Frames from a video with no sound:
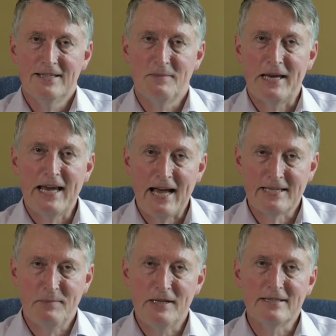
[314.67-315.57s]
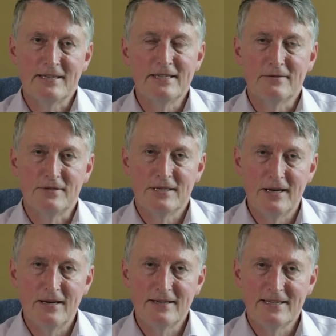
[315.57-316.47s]
To be catapulted into
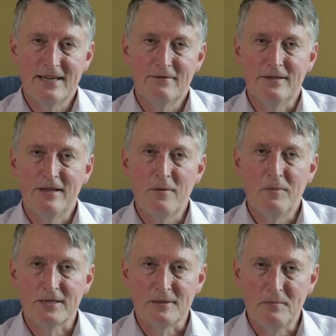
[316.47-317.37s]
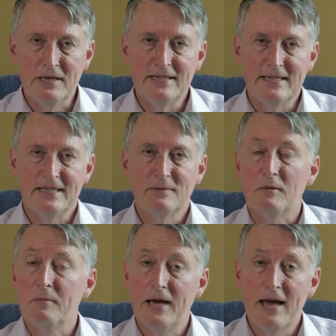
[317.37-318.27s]
eternity with no possibility to
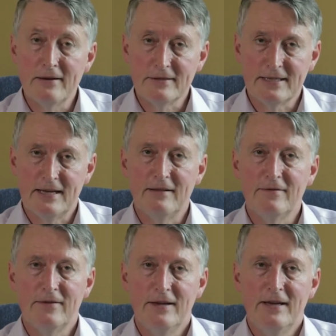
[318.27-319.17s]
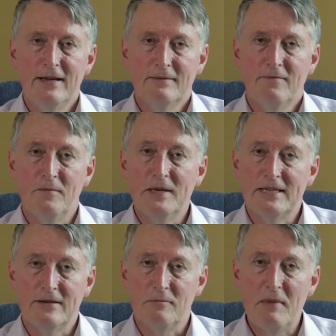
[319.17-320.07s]
prepare yourself, for
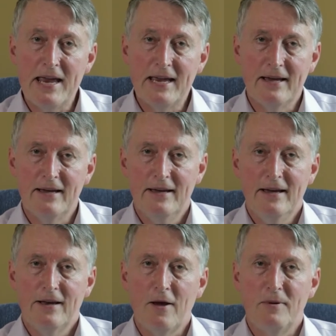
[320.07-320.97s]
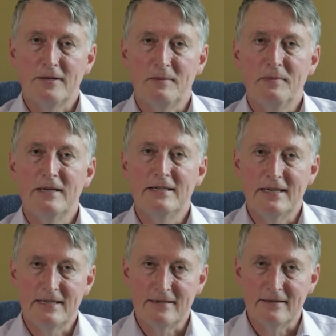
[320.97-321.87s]
meeting your maker, no
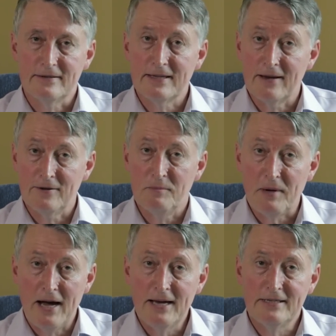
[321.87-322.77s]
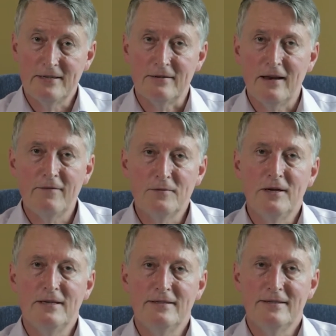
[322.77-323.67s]
possibility to say goodbye to your loved
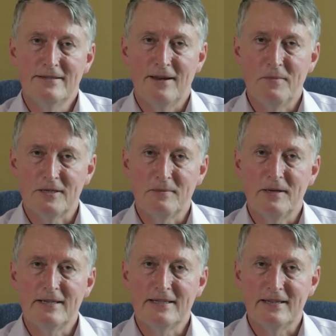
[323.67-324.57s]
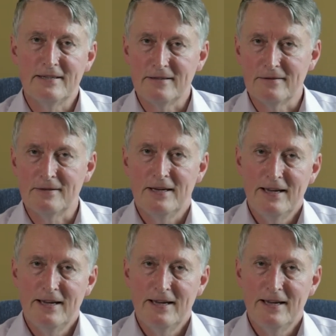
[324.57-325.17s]
ones, no possibility to